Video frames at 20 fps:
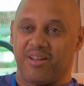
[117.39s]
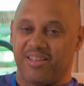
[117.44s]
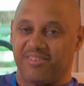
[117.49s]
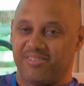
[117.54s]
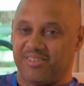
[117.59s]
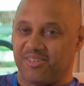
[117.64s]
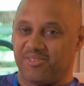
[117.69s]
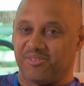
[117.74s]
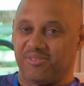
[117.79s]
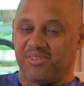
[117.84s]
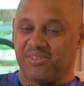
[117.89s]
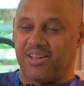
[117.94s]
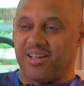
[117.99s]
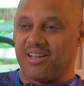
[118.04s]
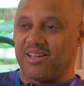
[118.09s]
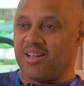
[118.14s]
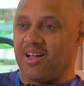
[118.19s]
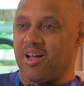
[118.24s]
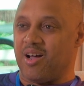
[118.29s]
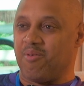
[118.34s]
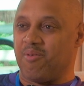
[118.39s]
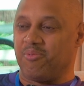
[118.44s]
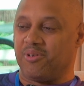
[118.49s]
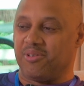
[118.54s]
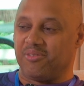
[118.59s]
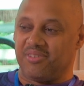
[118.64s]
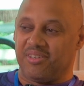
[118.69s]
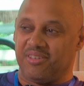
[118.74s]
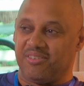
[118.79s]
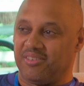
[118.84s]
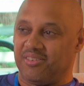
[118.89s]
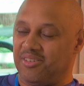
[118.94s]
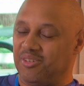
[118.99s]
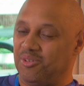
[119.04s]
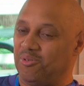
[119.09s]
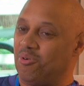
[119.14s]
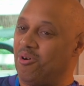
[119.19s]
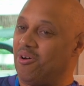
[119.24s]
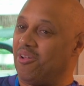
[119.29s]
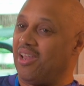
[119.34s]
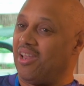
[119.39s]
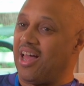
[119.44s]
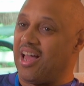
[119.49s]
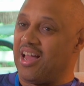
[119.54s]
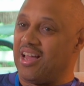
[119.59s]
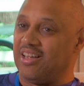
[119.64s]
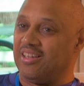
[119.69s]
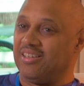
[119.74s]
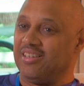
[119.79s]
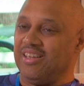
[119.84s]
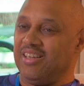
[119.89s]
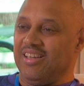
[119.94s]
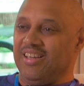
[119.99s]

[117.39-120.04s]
Ancestry.com when it was easy to do online.